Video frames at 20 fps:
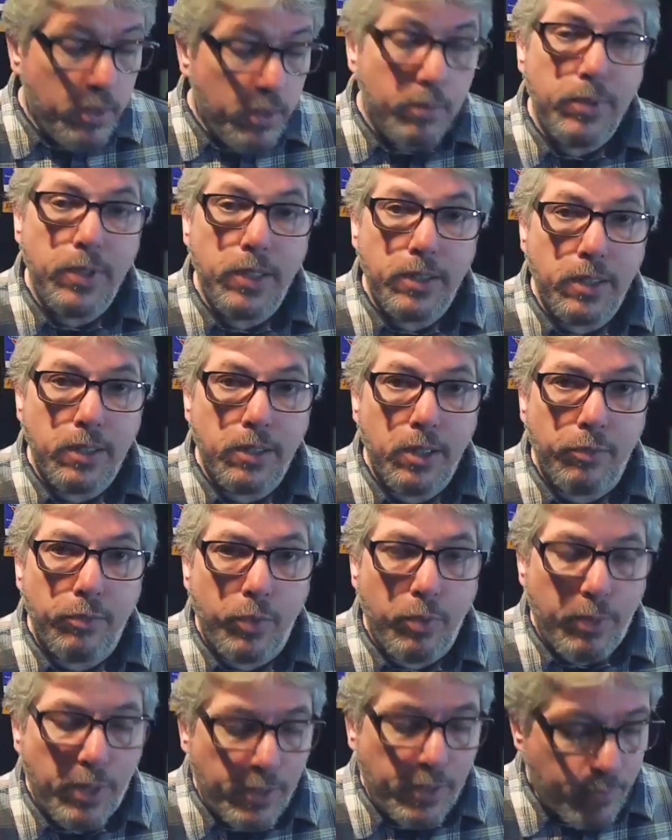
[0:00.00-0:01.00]
But he did love
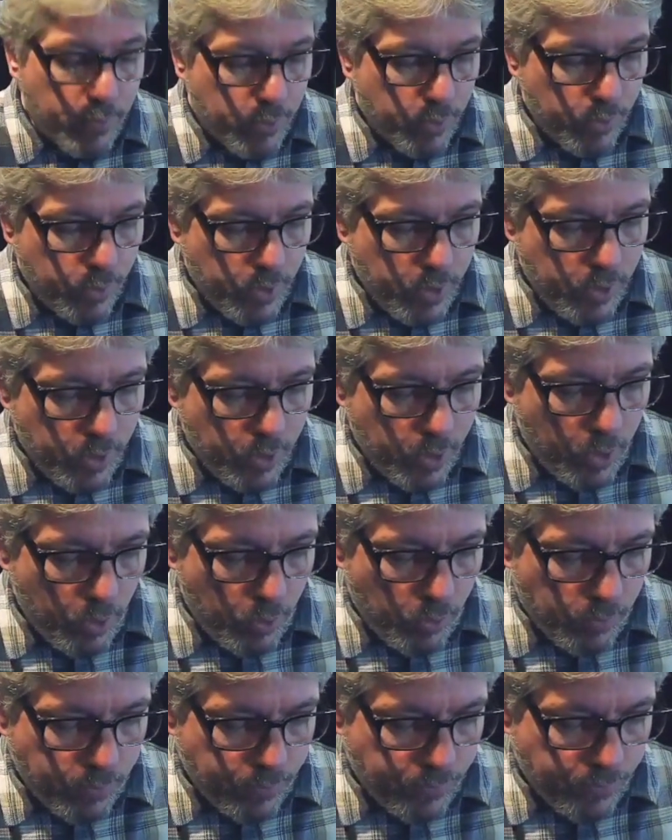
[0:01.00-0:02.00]
women, so there you go.